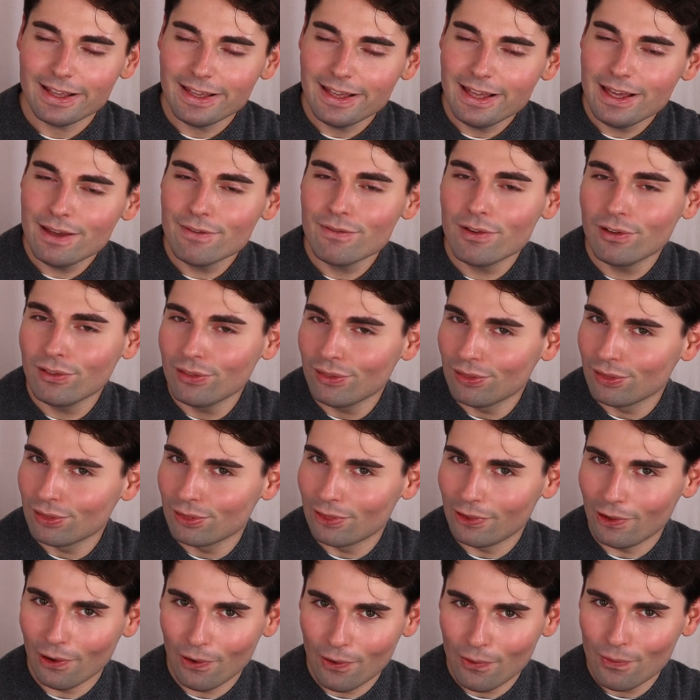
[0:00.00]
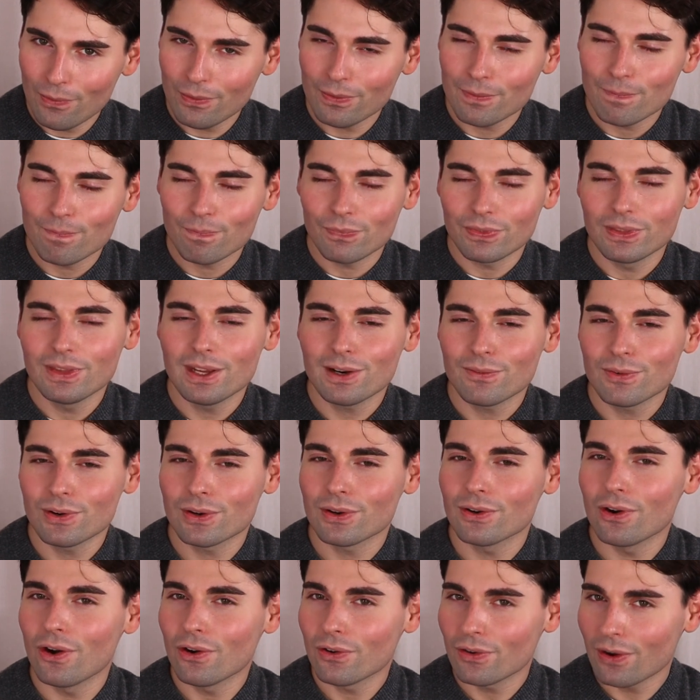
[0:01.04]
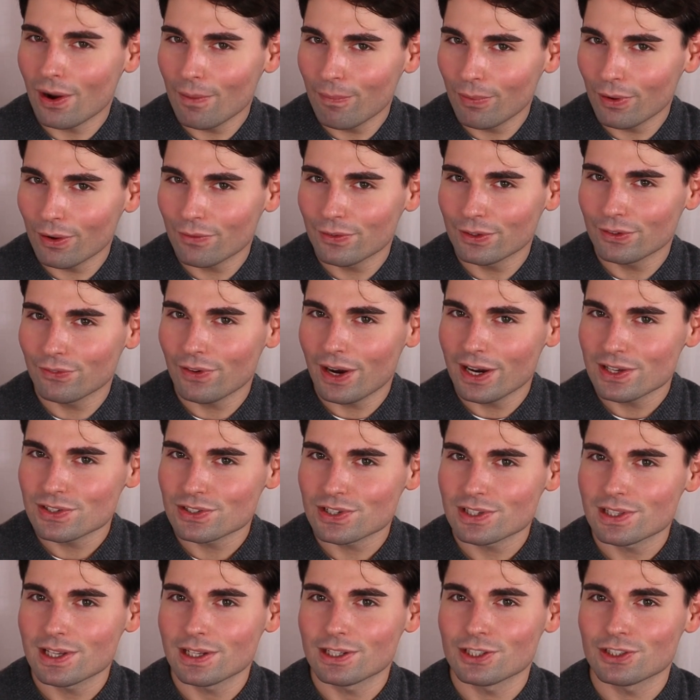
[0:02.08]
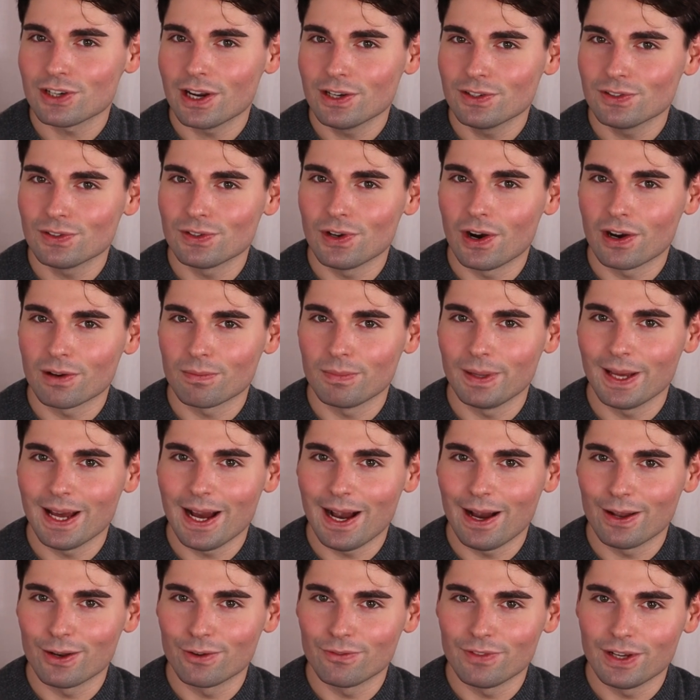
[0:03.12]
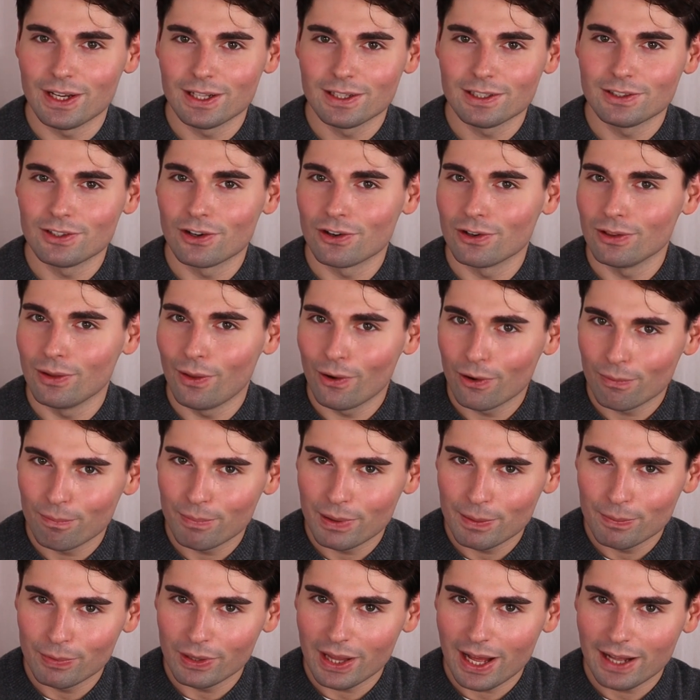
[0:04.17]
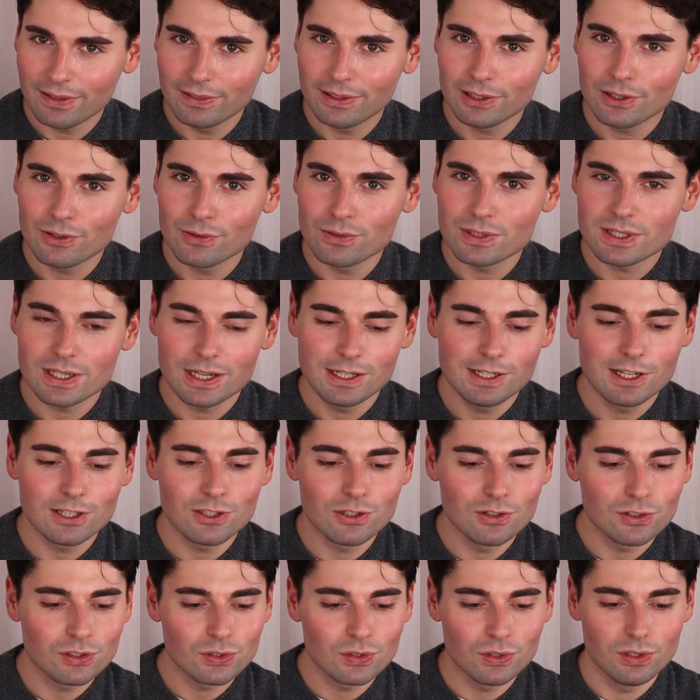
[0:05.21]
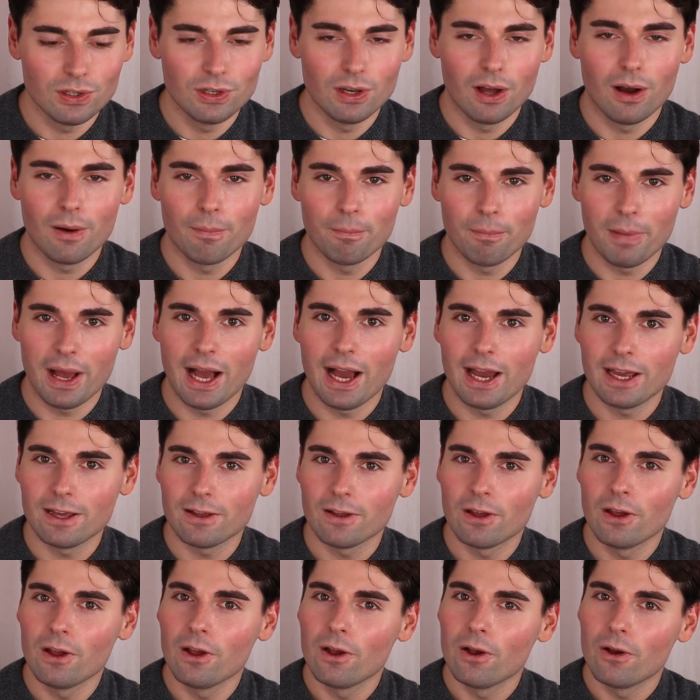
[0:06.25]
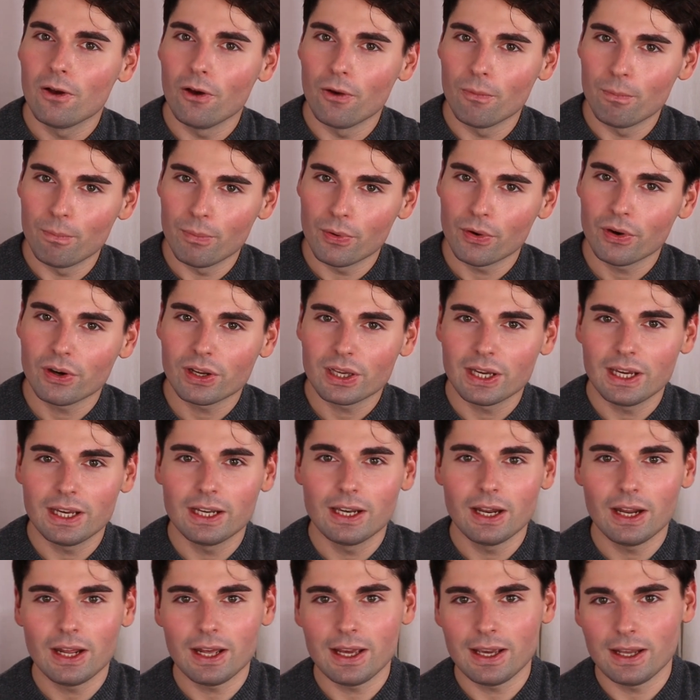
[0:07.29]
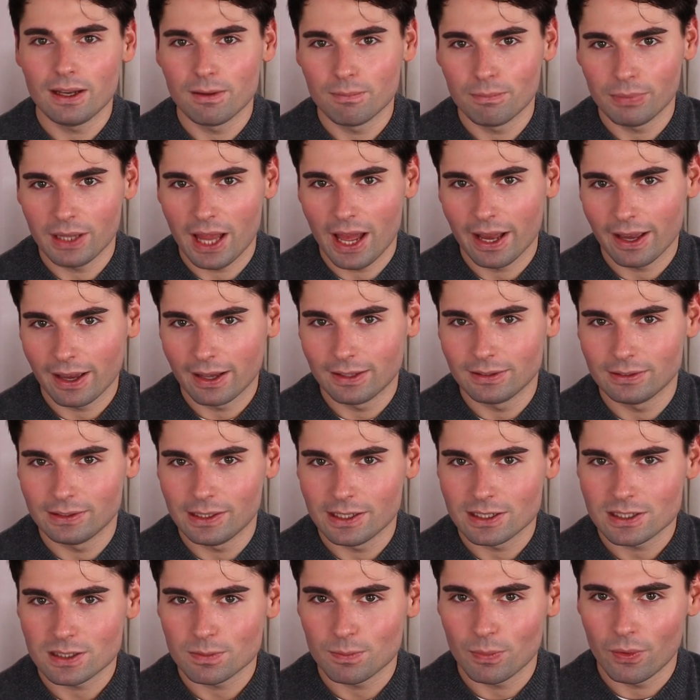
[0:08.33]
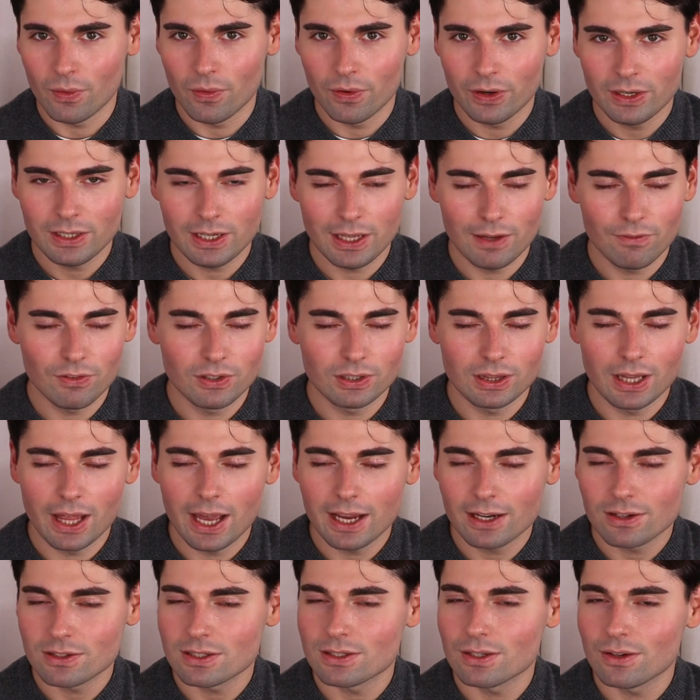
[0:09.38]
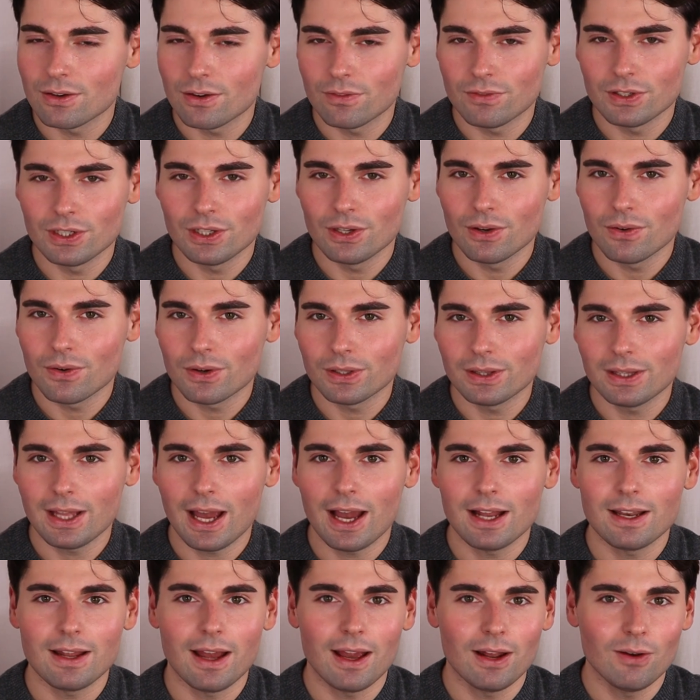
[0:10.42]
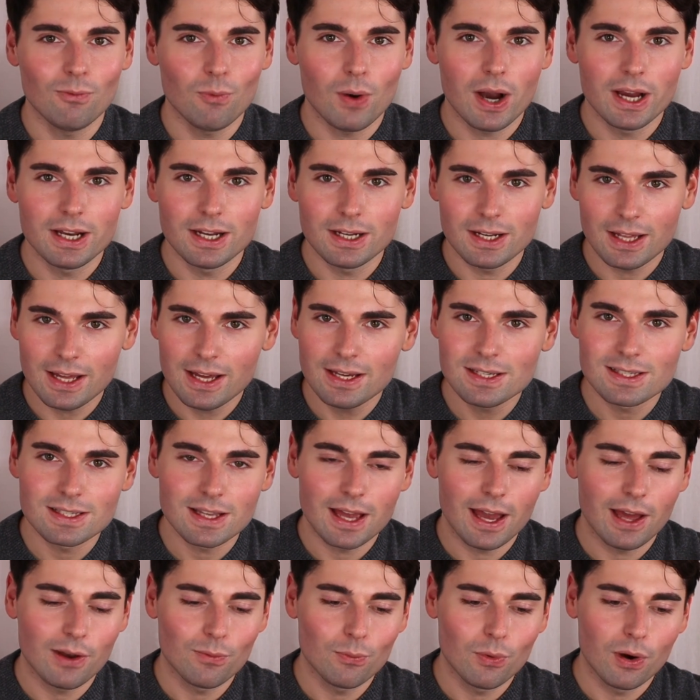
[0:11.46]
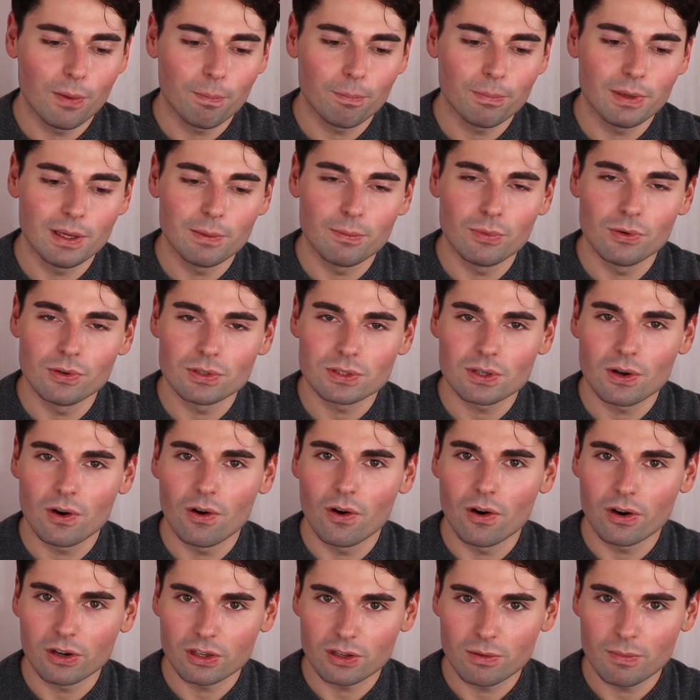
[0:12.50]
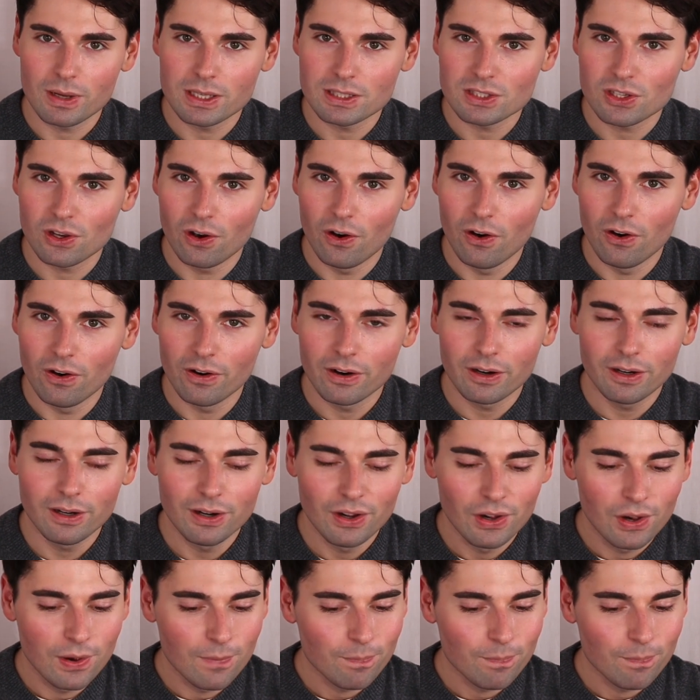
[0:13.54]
even though there were a couple of advisors that tried to talk me out of it. There are a lot of people out there who say that you should not buy a Birkin in black at this point. If you'd like to see a video on that and why that is and what people's arguments are,